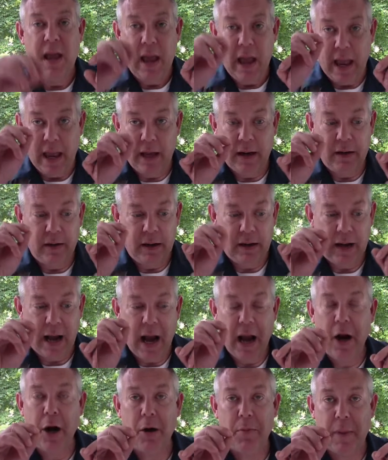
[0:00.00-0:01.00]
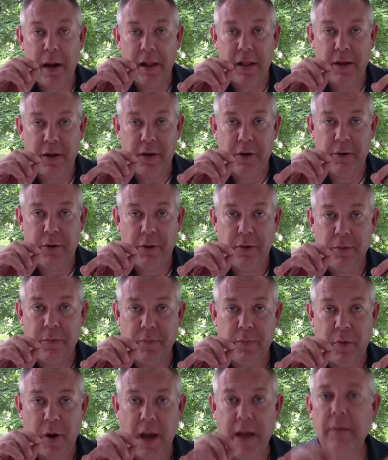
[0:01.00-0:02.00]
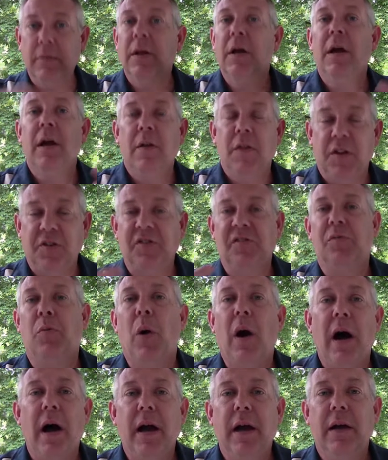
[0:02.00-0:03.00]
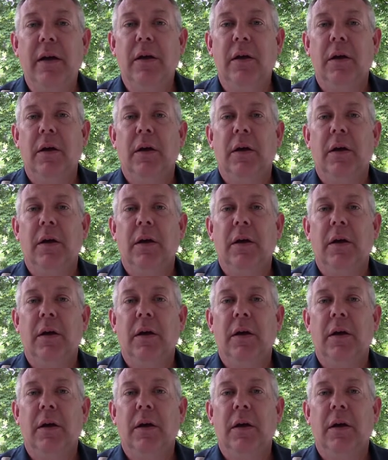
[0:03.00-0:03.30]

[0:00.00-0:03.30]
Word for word: and an iron molecule, right? This is why